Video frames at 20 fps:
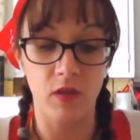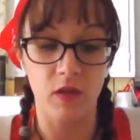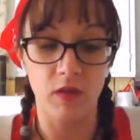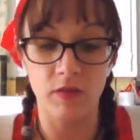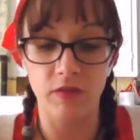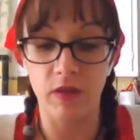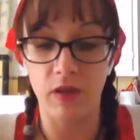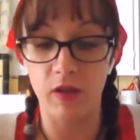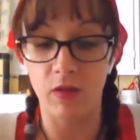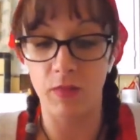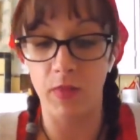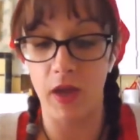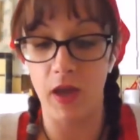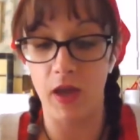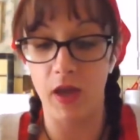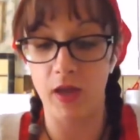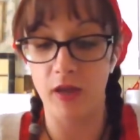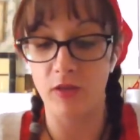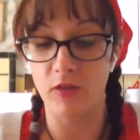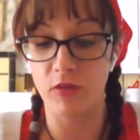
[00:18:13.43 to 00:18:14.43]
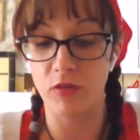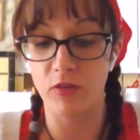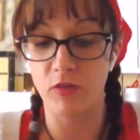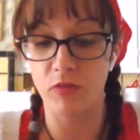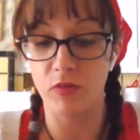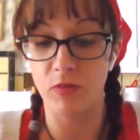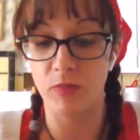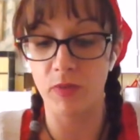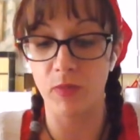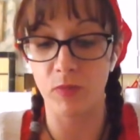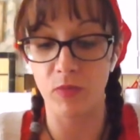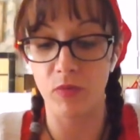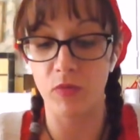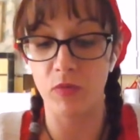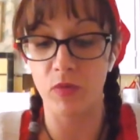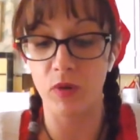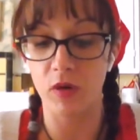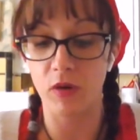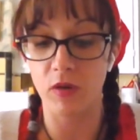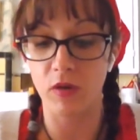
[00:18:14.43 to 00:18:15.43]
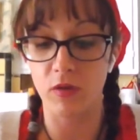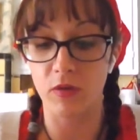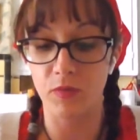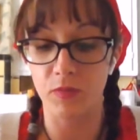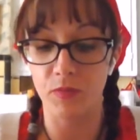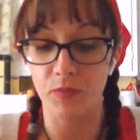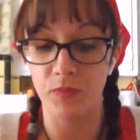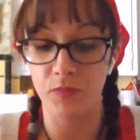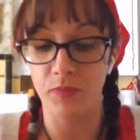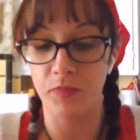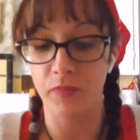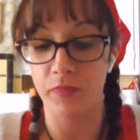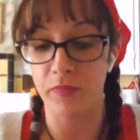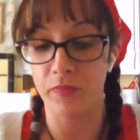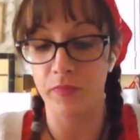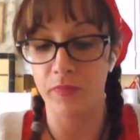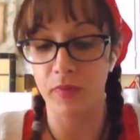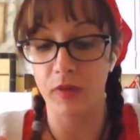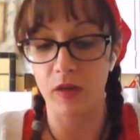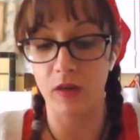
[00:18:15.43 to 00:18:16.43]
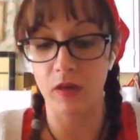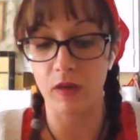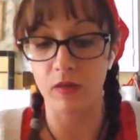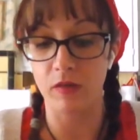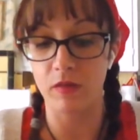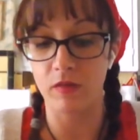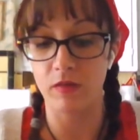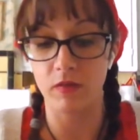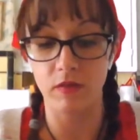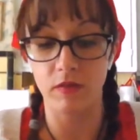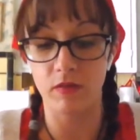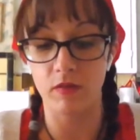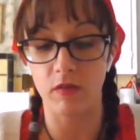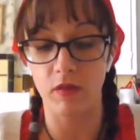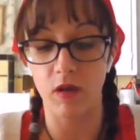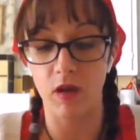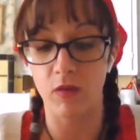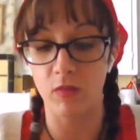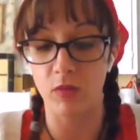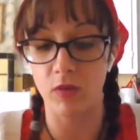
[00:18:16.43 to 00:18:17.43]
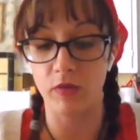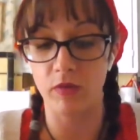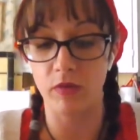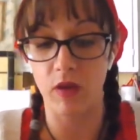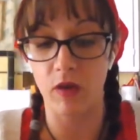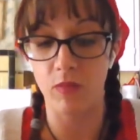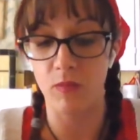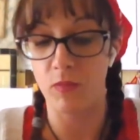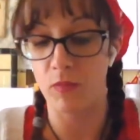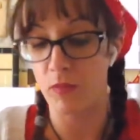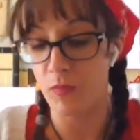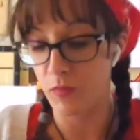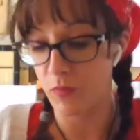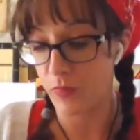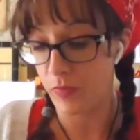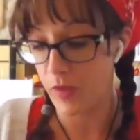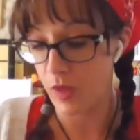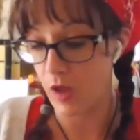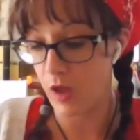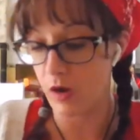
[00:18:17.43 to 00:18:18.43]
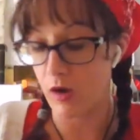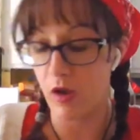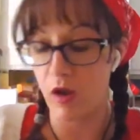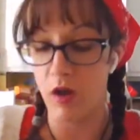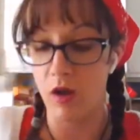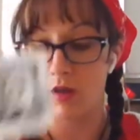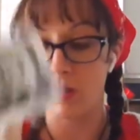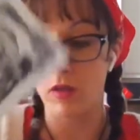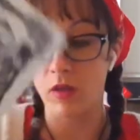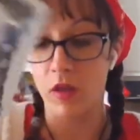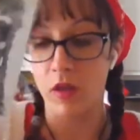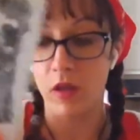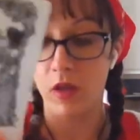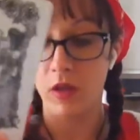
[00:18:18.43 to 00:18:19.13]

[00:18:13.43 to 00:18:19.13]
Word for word: Say goodbye to the people who hurt you because that's not what's up at all.